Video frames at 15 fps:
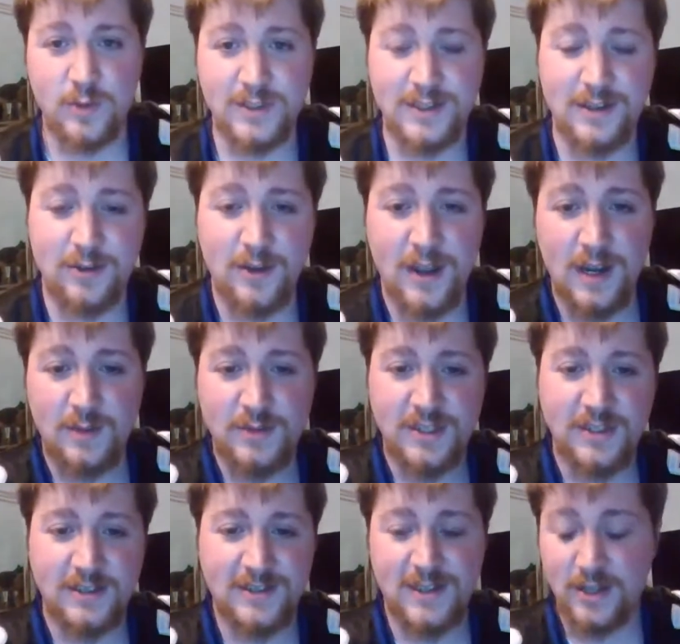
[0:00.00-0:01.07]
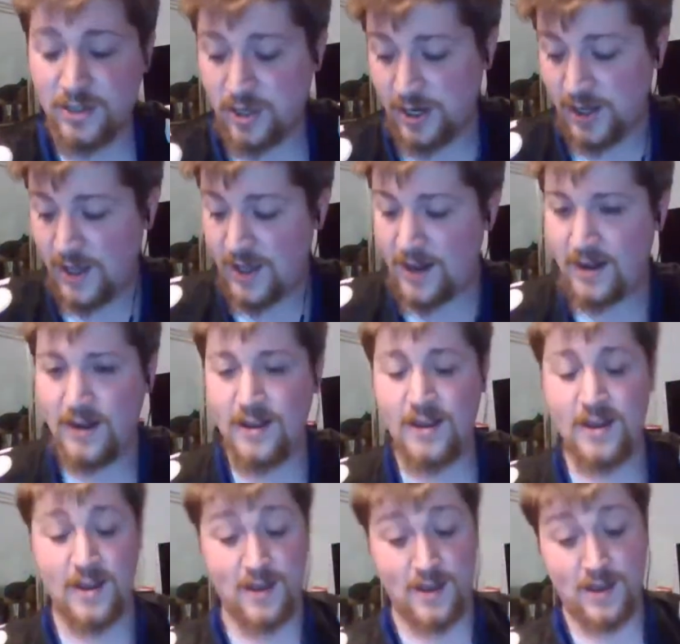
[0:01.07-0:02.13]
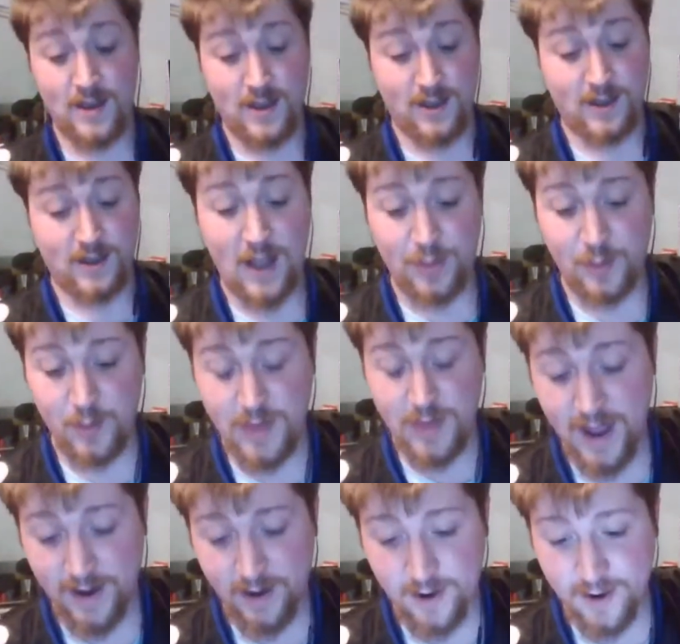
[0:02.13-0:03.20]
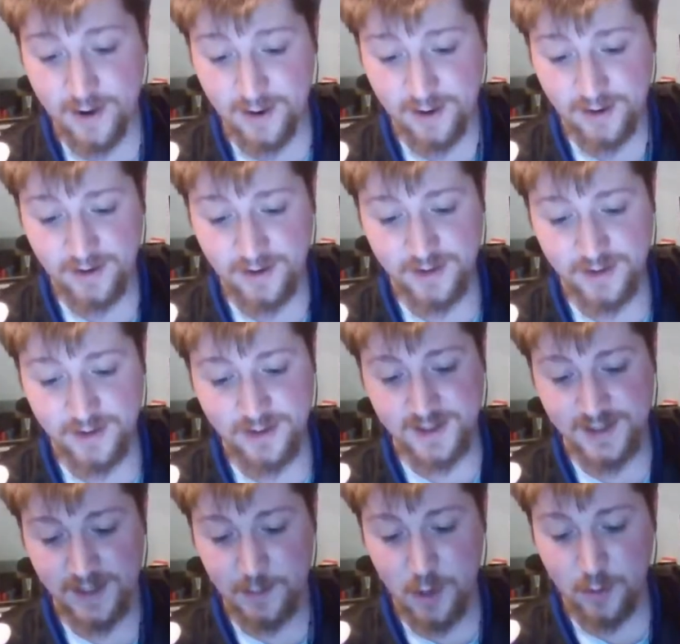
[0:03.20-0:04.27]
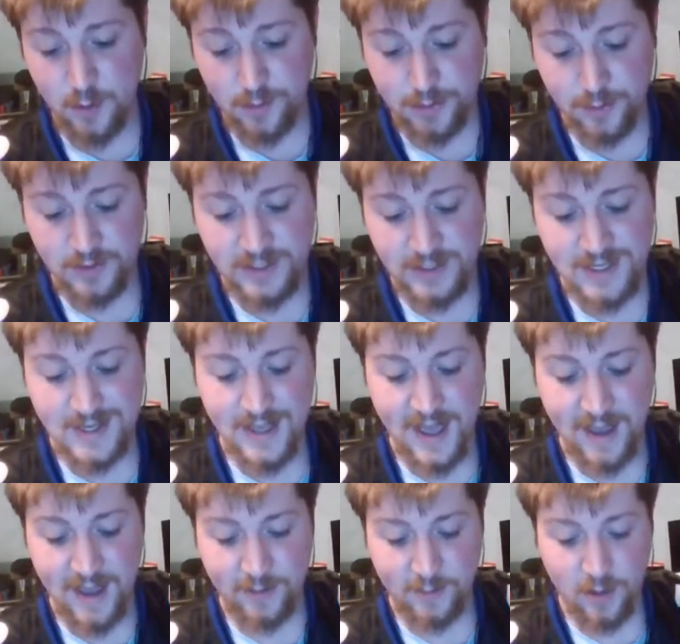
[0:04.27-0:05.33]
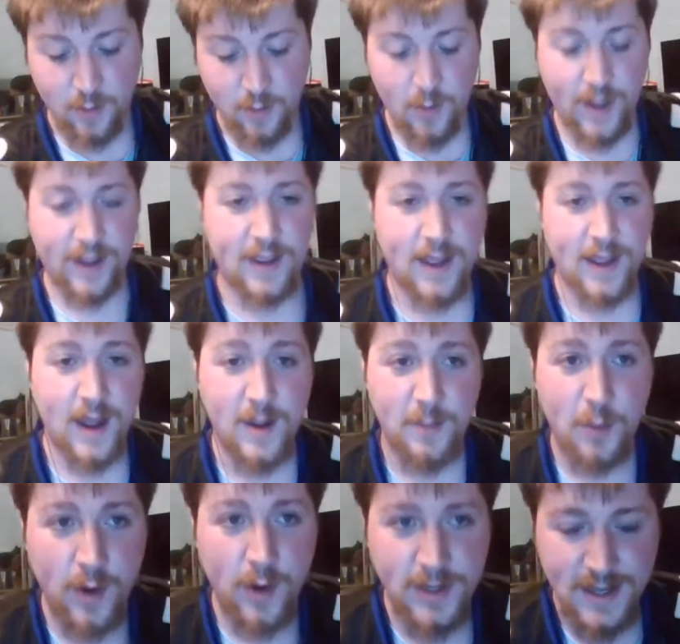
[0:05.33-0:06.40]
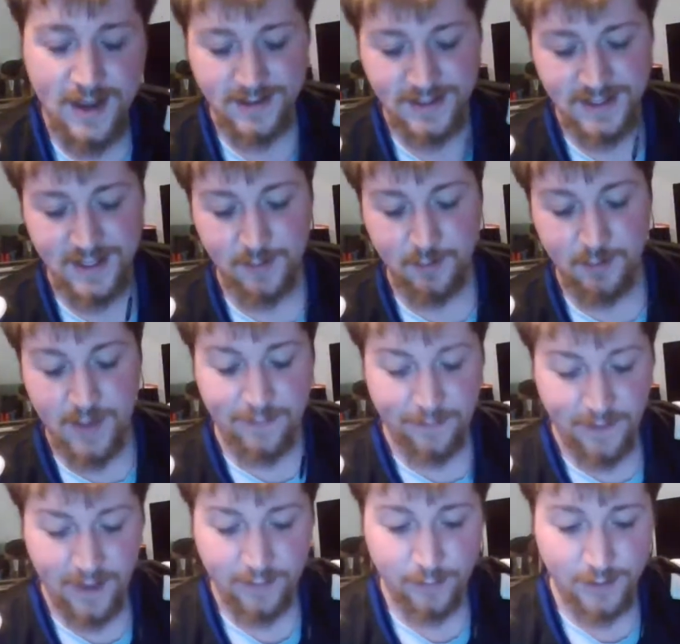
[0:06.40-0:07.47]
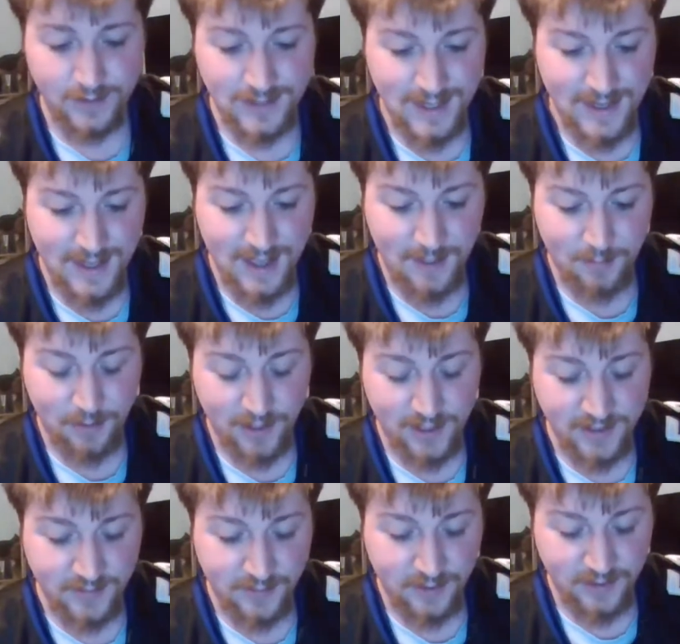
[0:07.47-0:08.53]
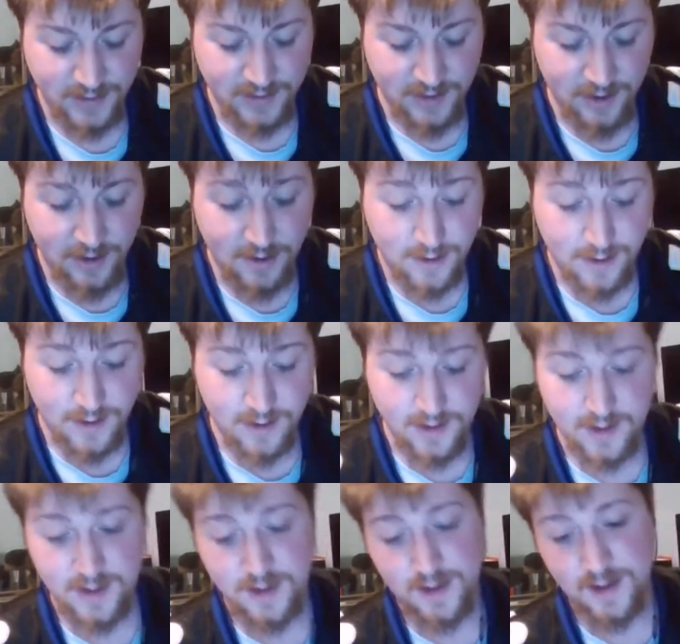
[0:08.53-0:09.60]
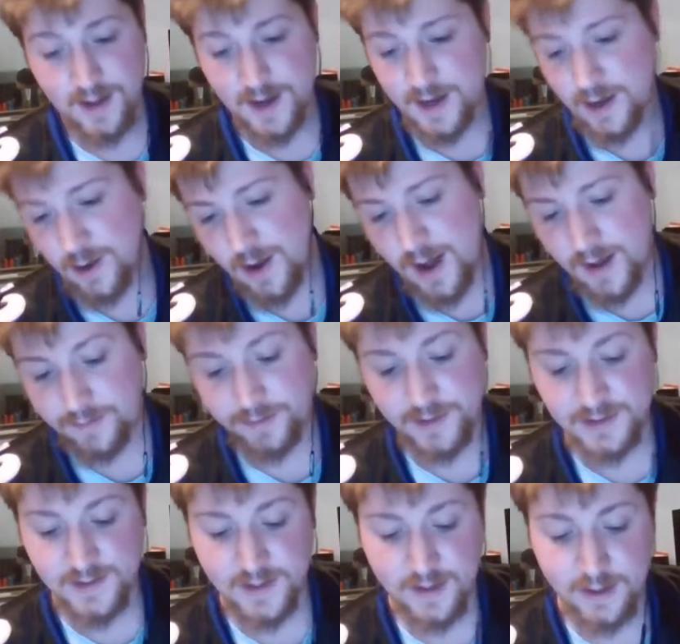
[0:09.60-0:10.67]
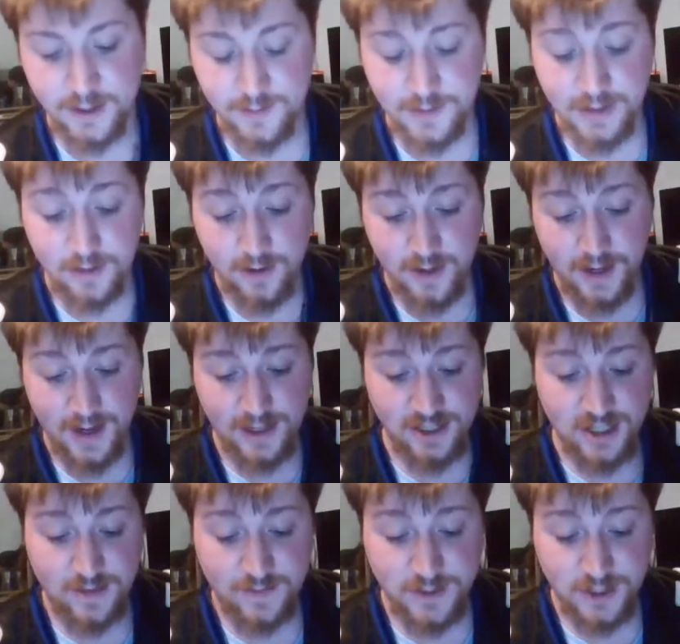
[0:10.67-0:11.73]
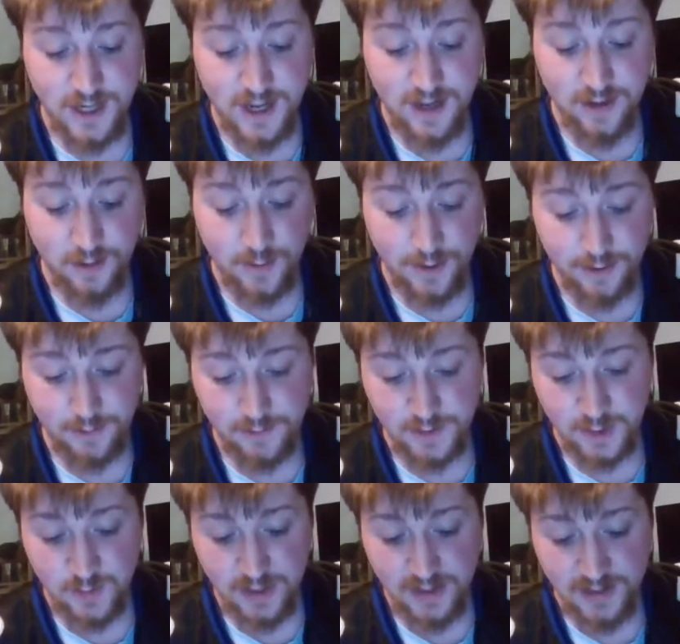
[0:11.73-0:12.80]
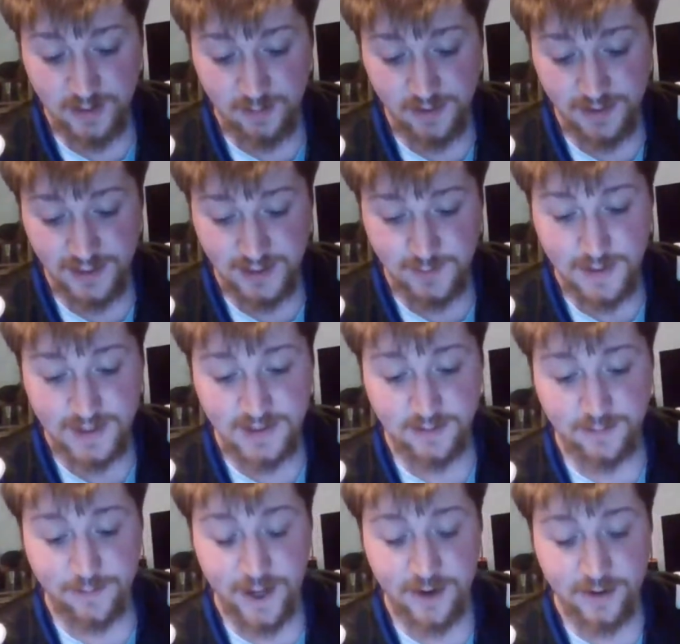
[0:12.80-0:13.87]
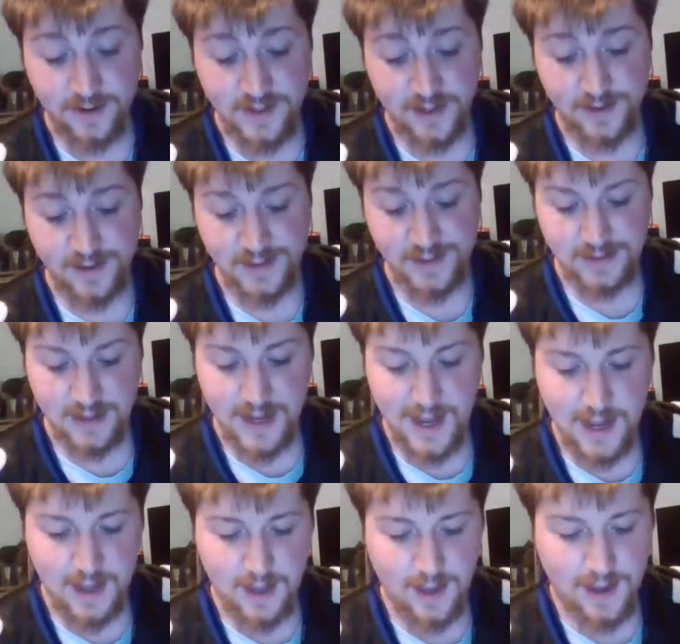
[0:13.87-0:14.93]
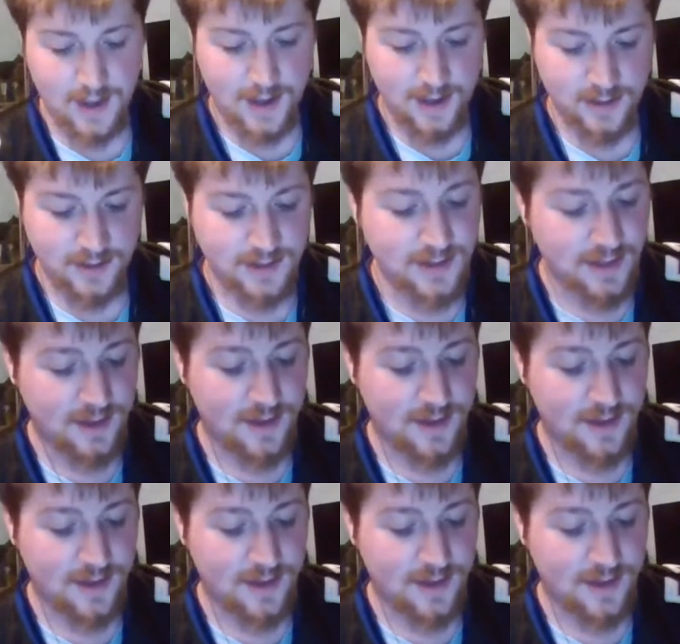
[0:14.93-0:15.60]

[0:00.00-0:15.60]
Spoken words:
wins a unanimous decision again. Got through that card. Poke through DK real quick and kind of point out some of my favorite DK plays for this card. I know obviously you're going to be looking at Shevchenko and Usman as the most expensive fighters on the slate, and